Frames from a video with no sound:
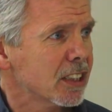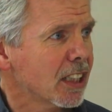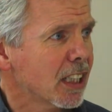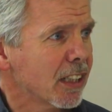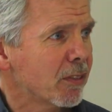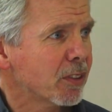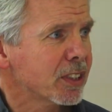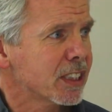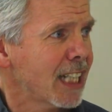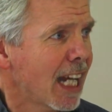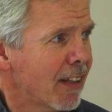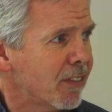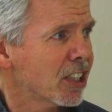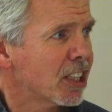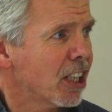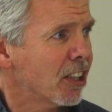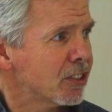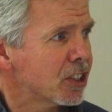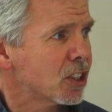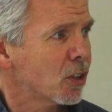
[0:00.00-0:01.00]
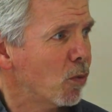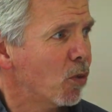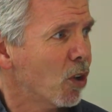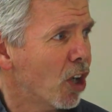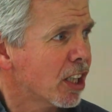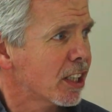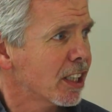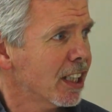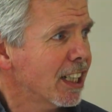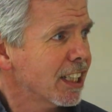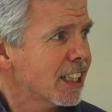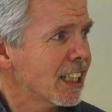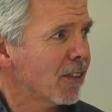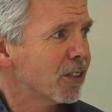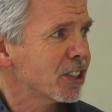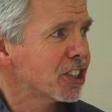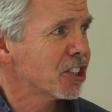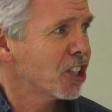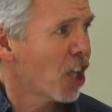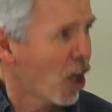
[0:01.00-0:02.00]
It was never going to work. There
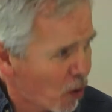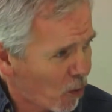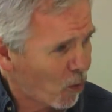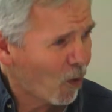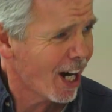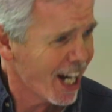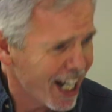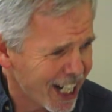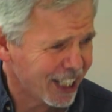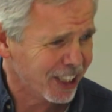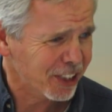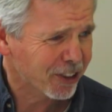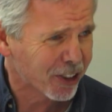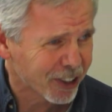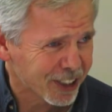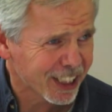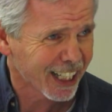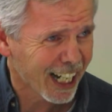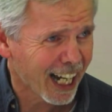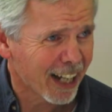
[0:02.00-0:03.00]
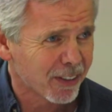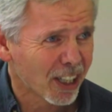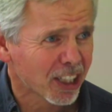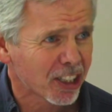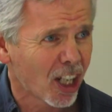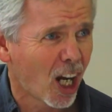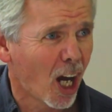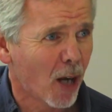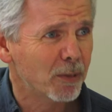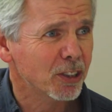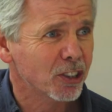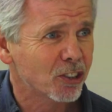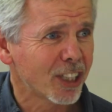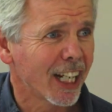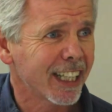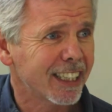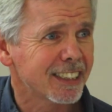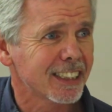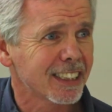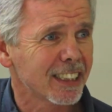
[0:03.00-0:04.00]
was no way you could have a carbon
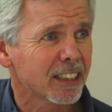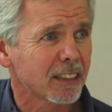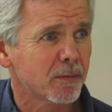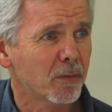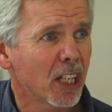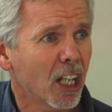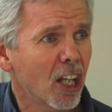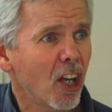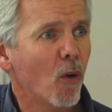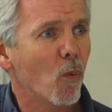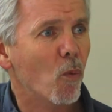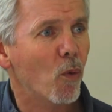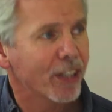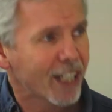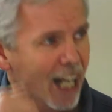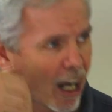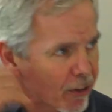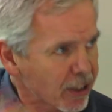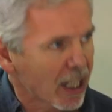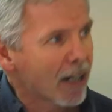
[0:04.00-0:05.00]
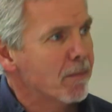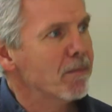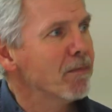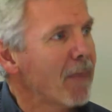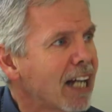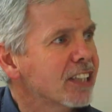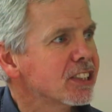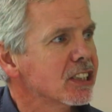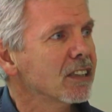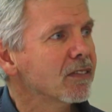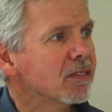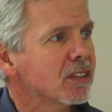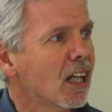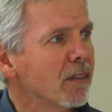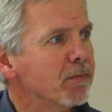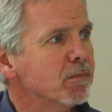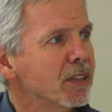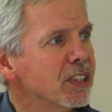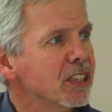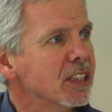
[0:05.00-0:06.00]
trading system without a massive
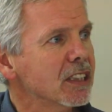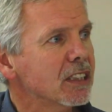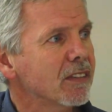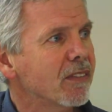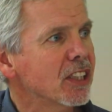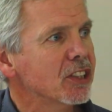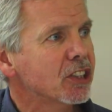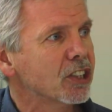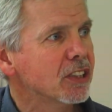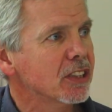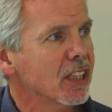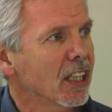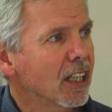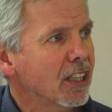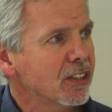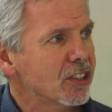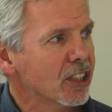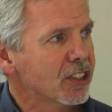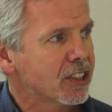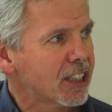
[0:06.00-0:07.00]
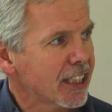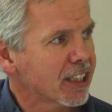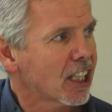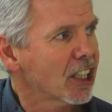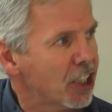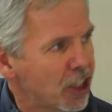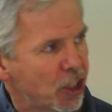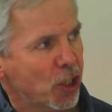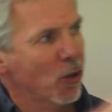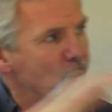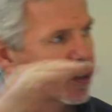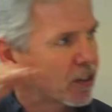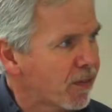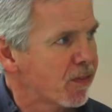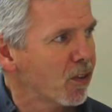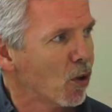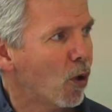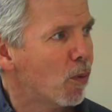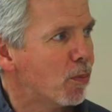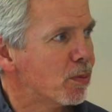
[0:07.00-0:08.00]
government intervention to set a huge
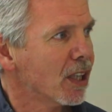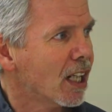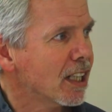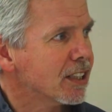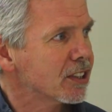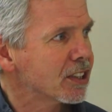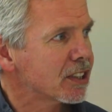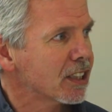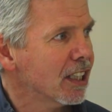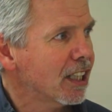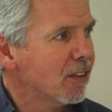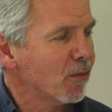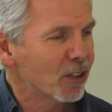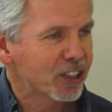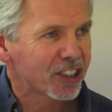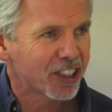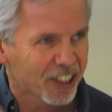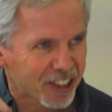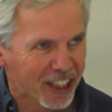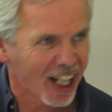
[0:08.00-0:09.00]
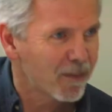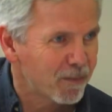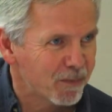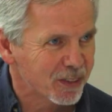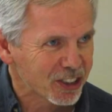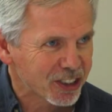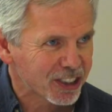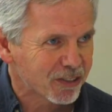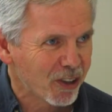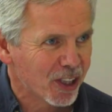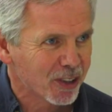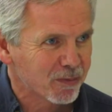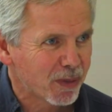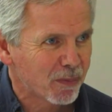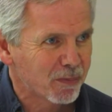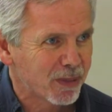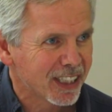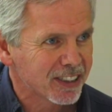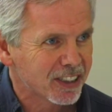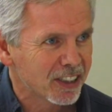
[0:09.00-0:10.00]
floor price, which the governments weren't
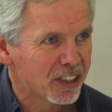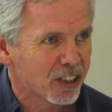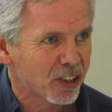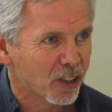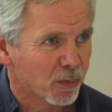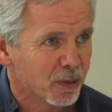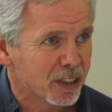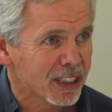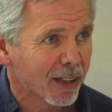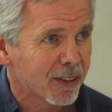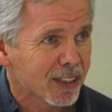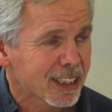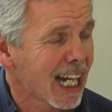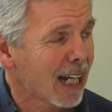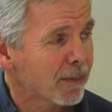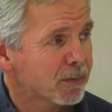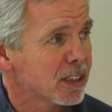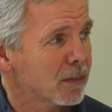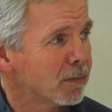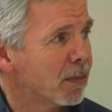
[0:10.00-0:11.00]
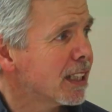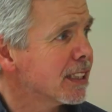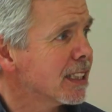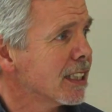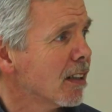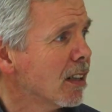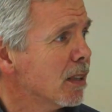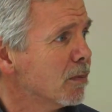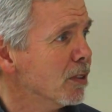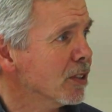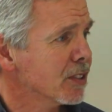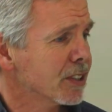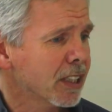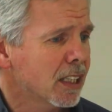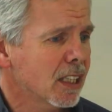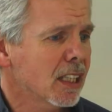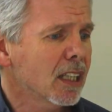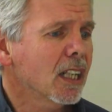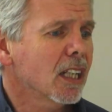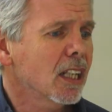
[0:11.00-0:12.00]
prepared to do because they were captured by neoliberals.
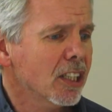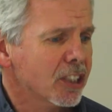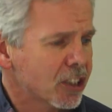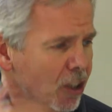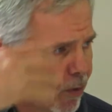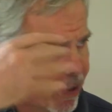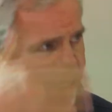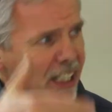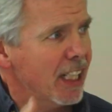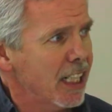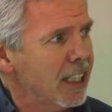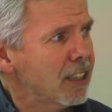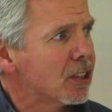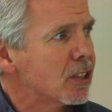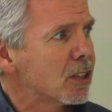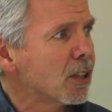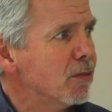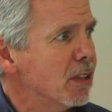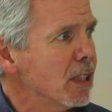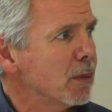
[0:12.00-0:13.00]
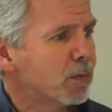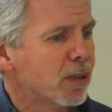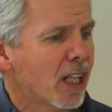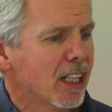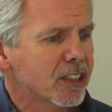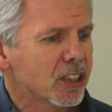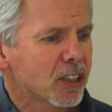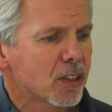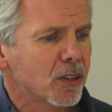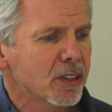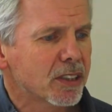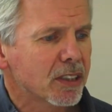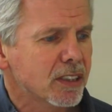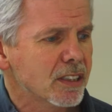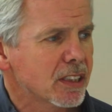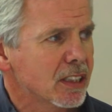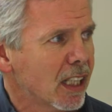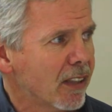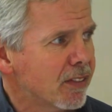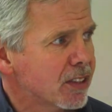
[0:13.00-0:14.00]
So we need to reprice goods and
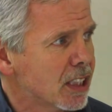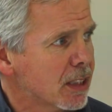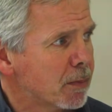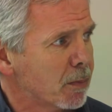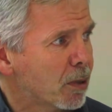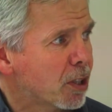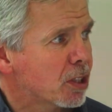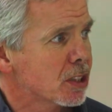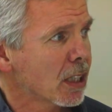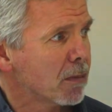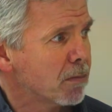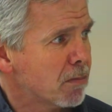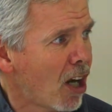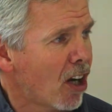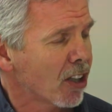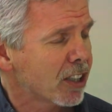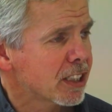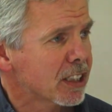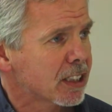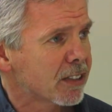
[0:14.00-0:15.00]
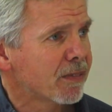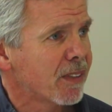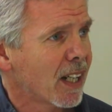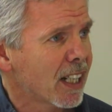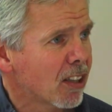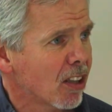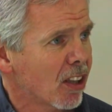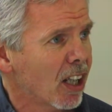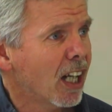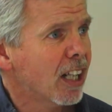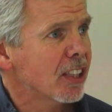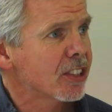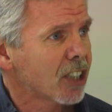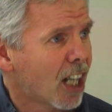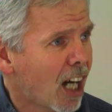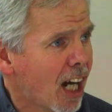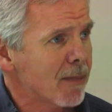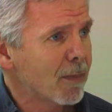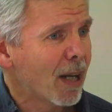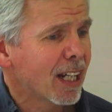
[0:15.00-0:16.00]
services because the markets fail
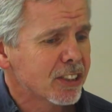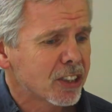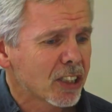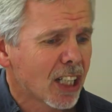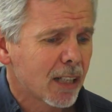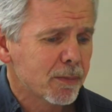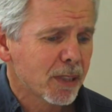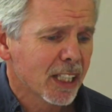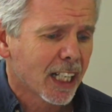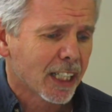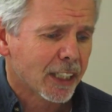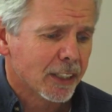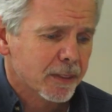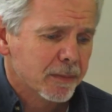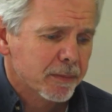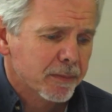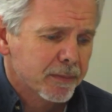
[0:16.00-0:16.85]
time and time again.